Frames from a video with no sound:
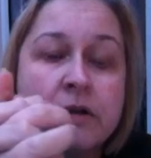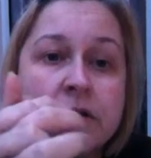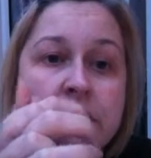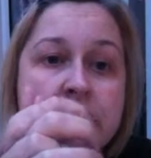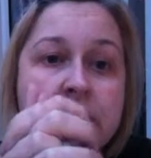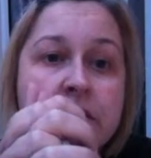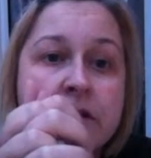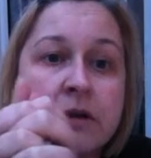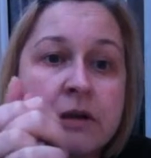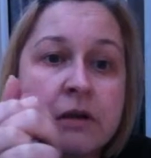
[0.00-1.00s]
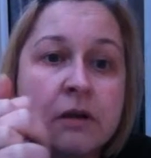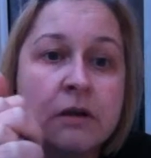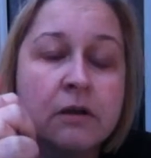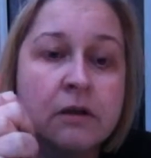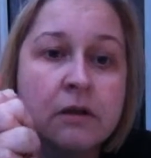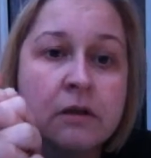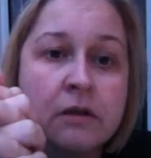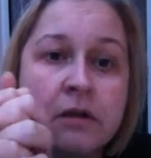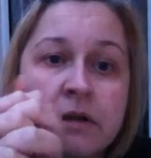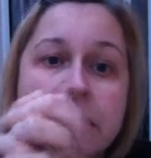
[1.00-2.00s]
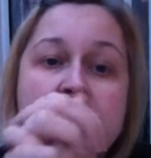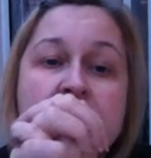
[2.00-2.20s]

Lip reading: [no speech]